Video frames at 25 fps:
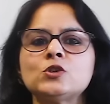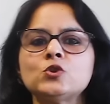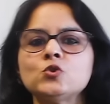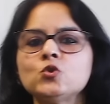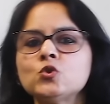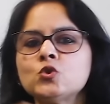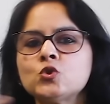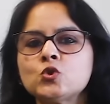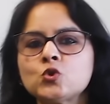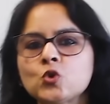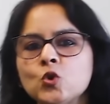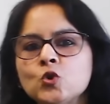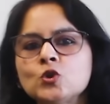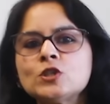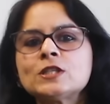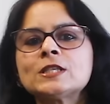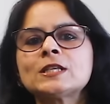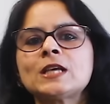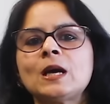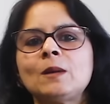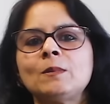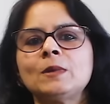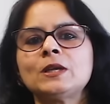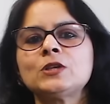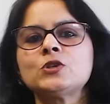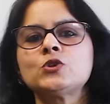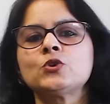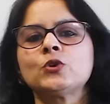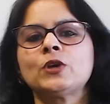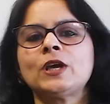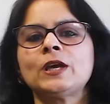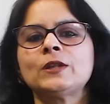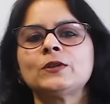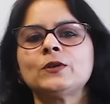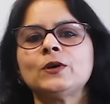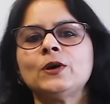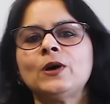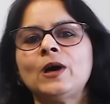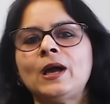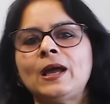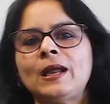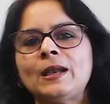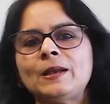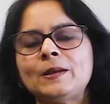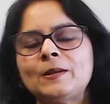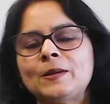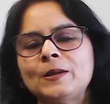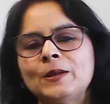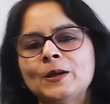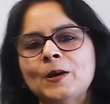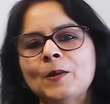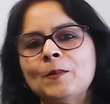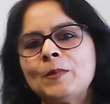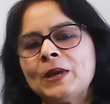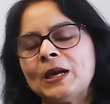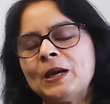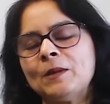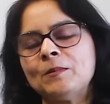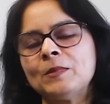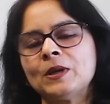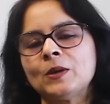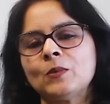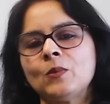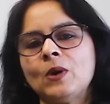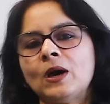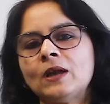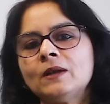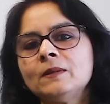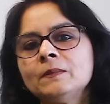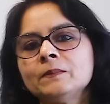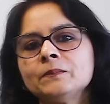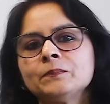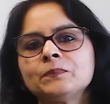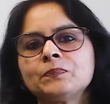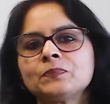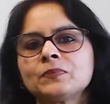two souls coming together and becoming one.